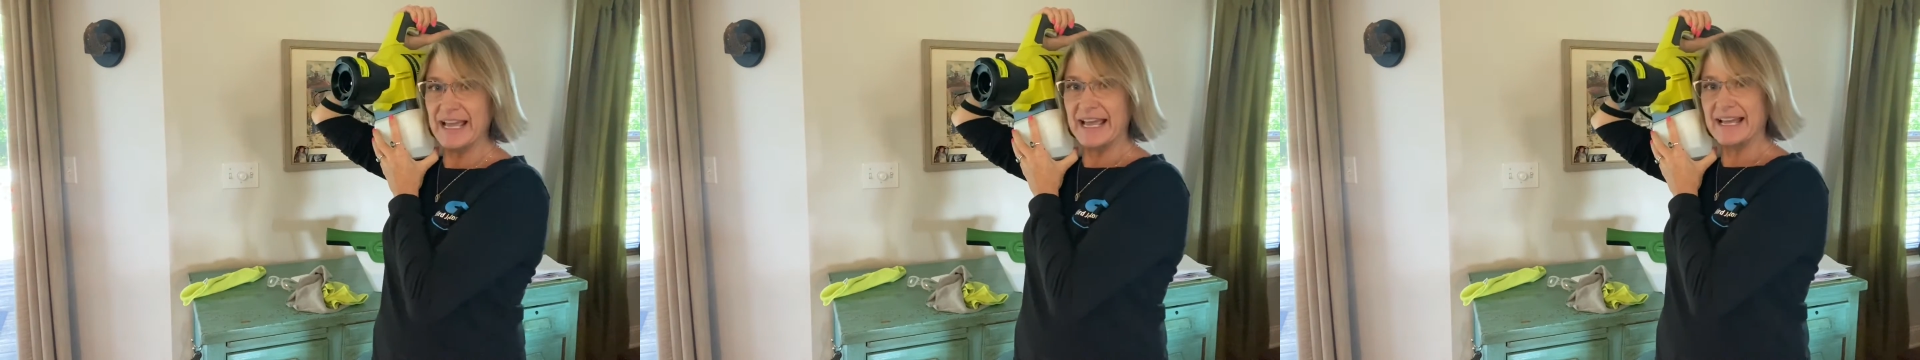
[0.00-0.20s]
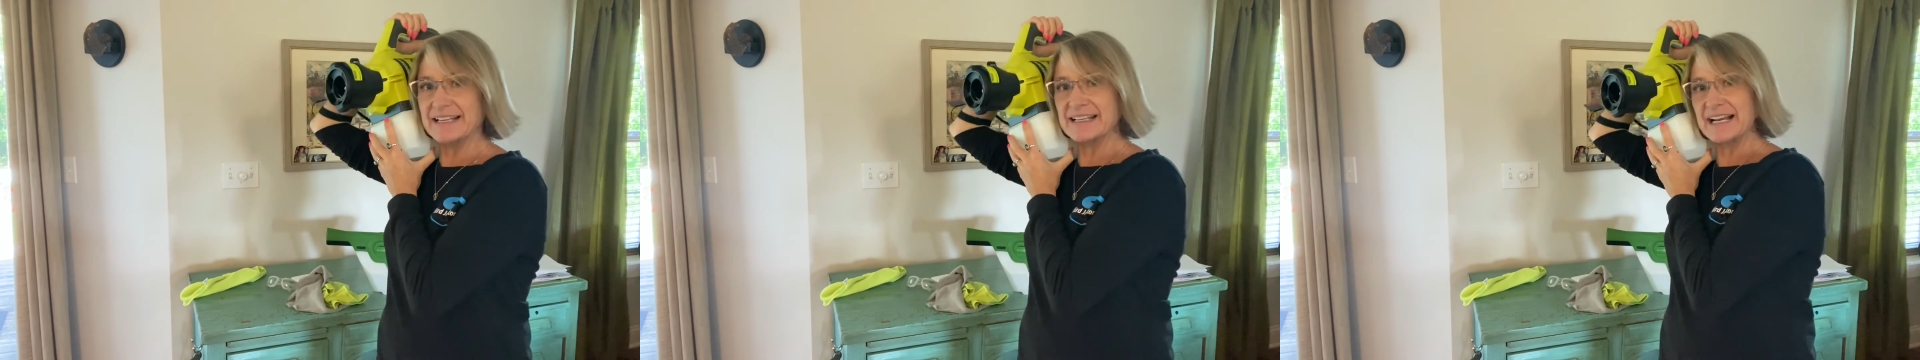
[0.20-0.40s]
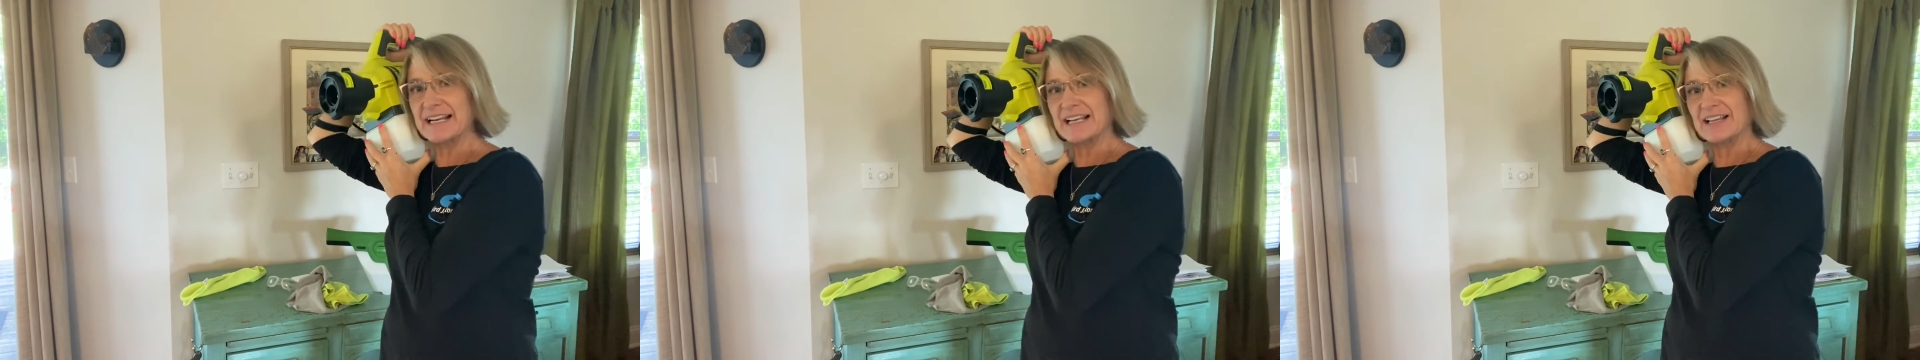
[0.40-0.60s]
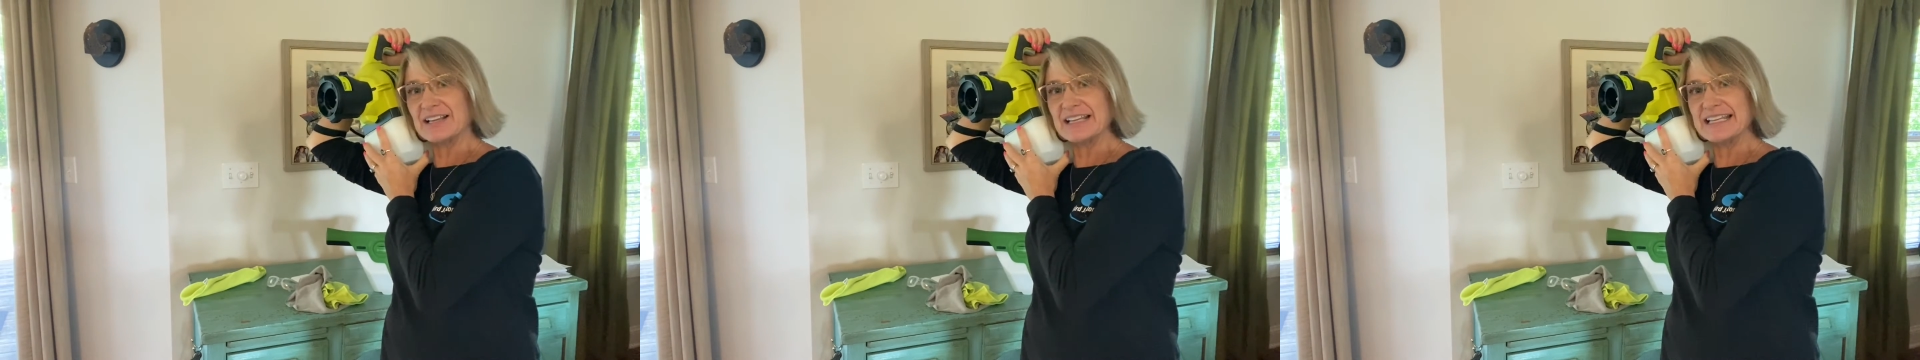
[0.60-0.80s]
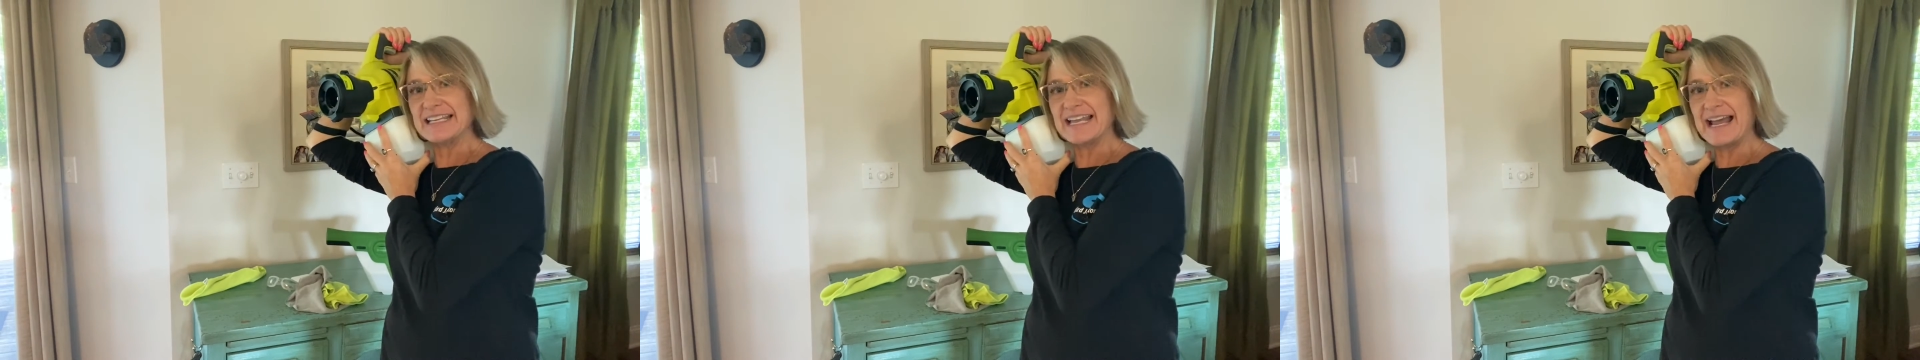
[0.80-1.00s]
and kind of
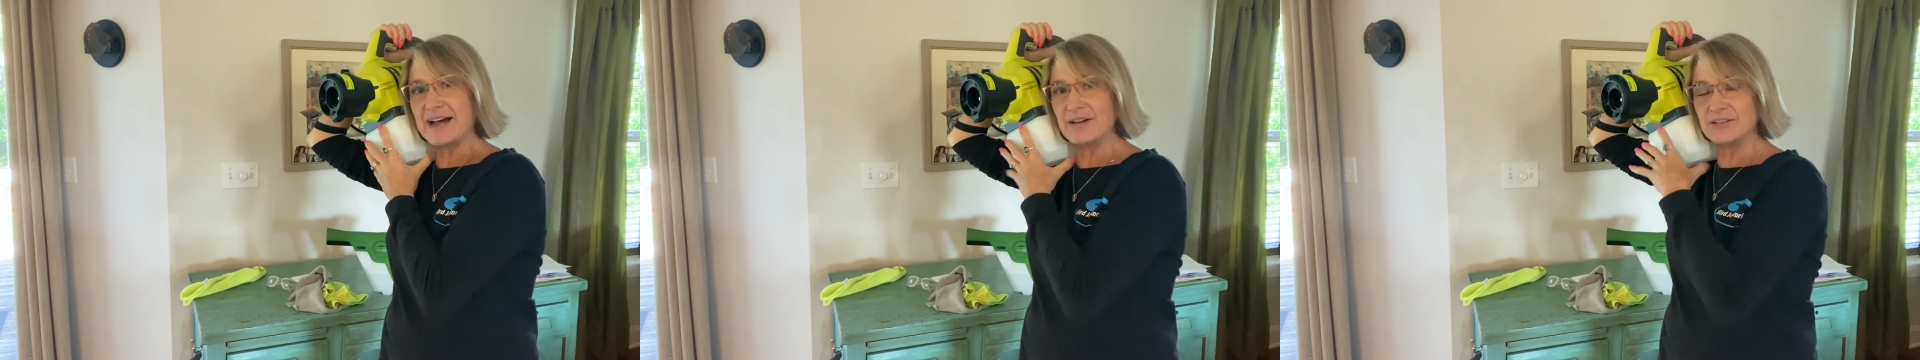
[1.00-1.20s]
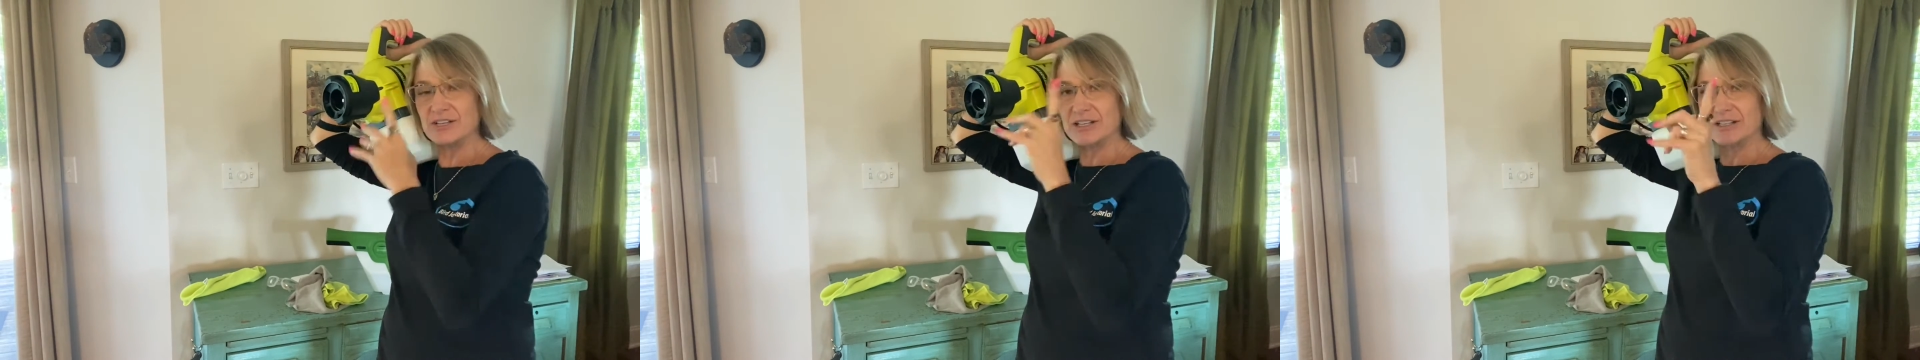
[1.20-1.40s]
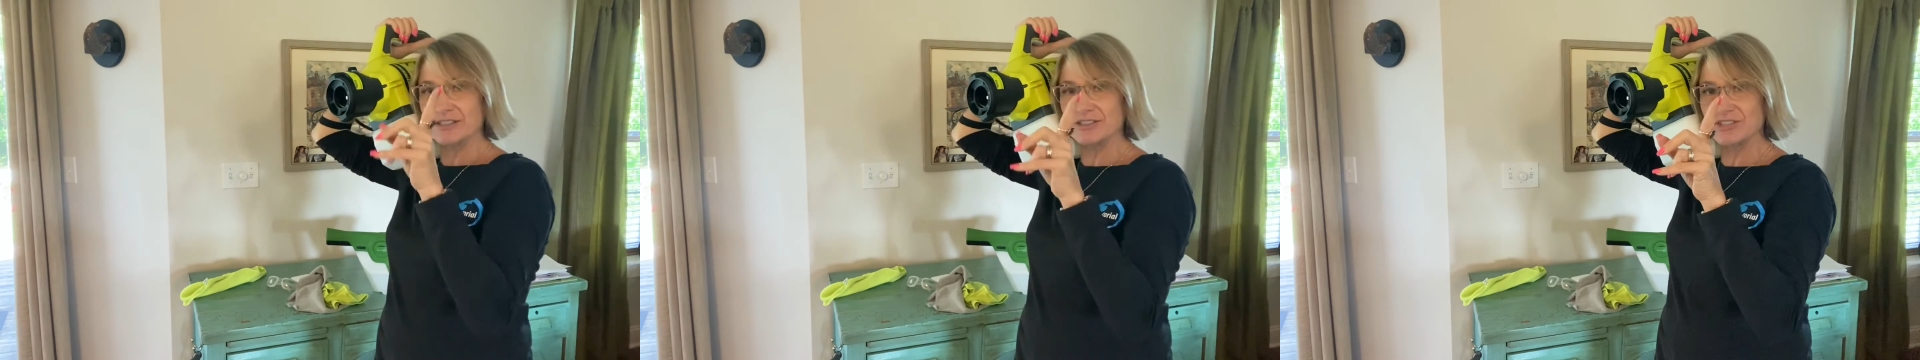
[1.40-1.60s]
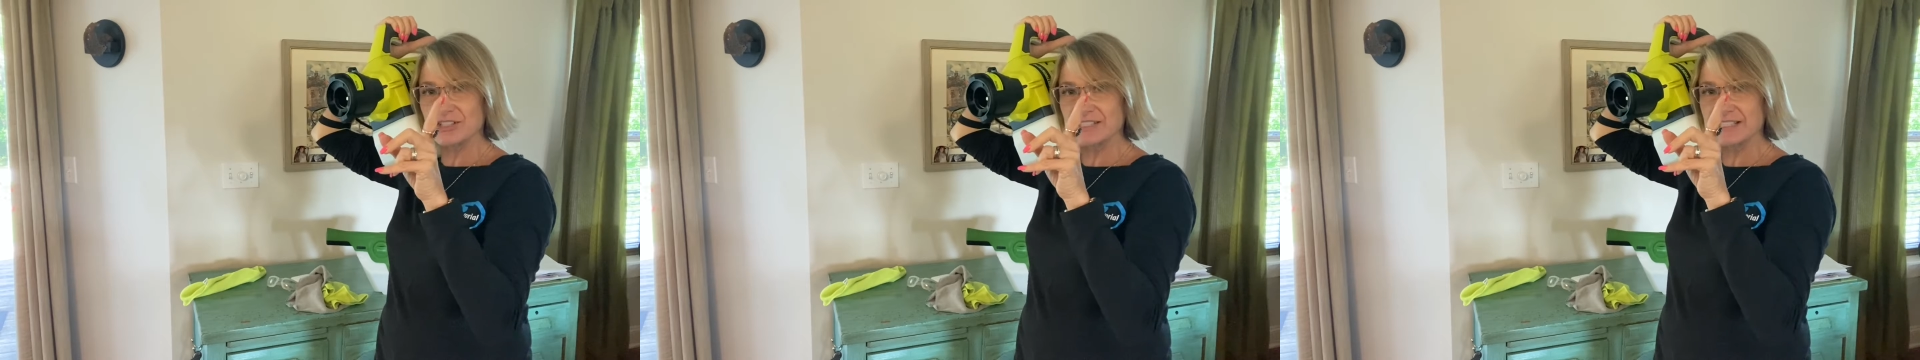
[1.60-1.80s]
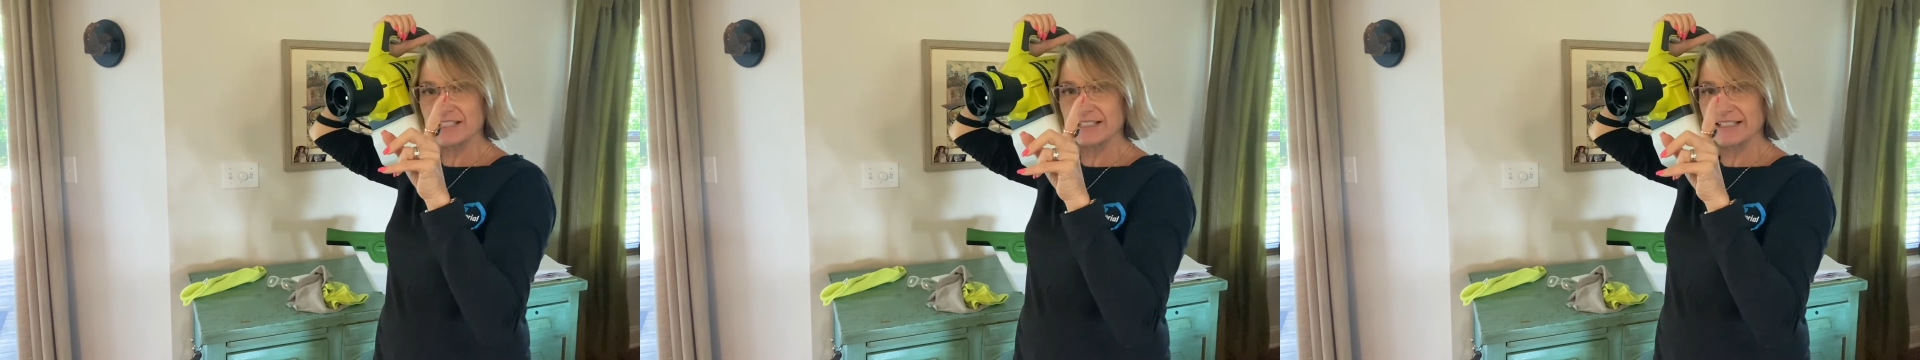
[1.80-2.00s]
lean out
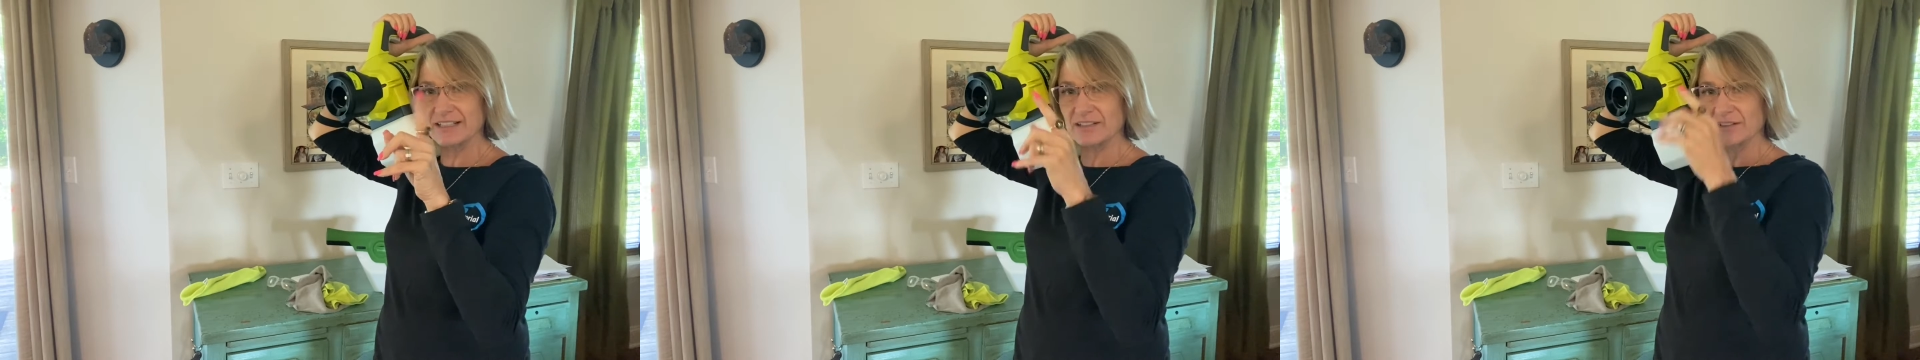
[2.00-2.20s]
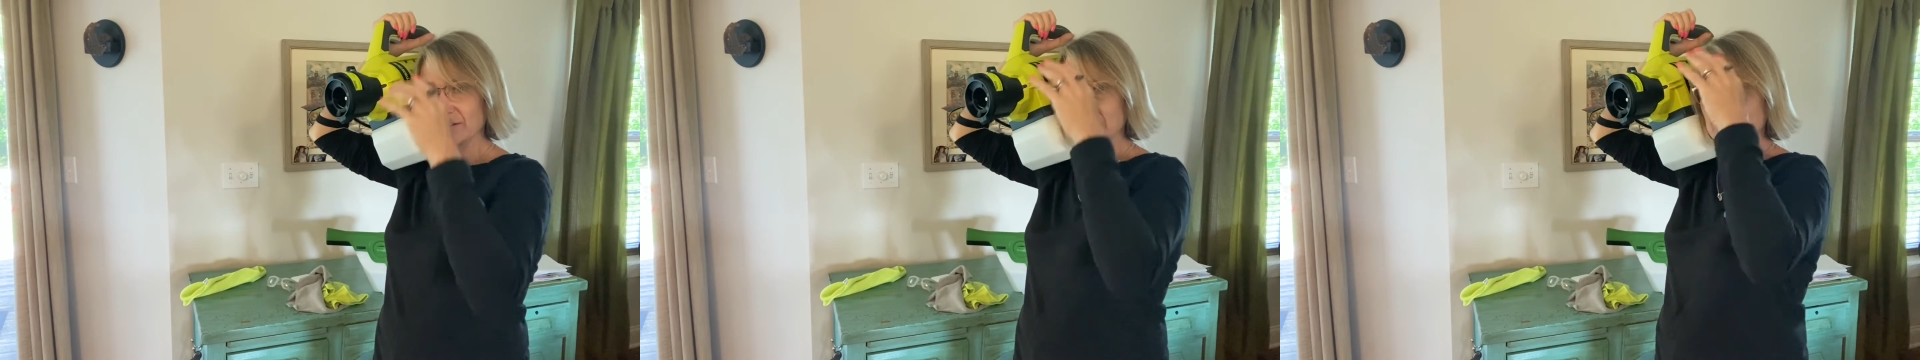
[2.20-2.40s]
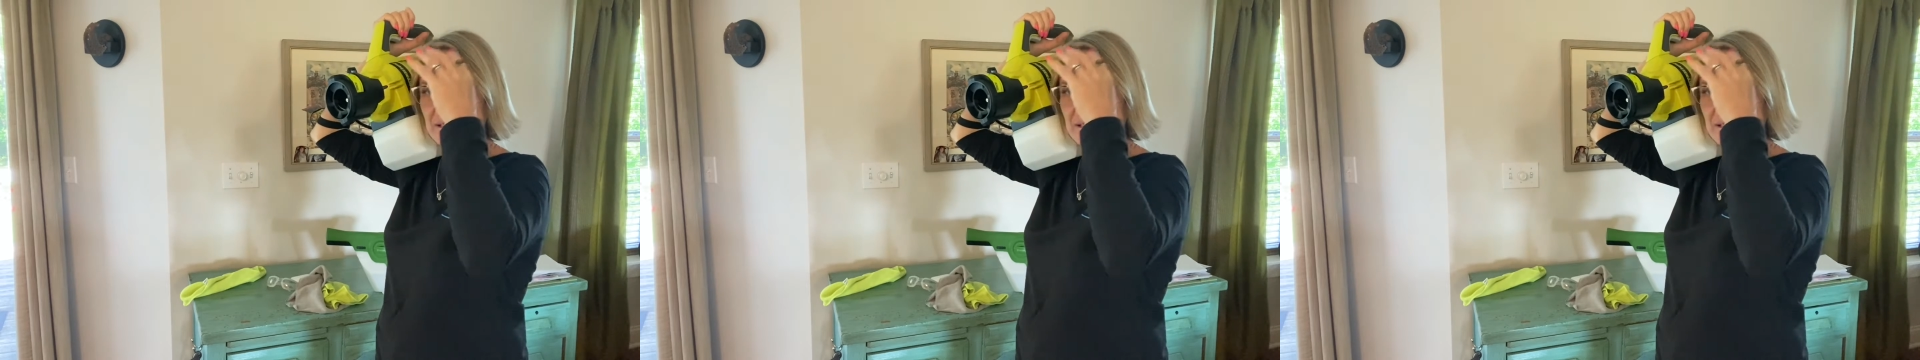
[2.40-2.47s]
just a little.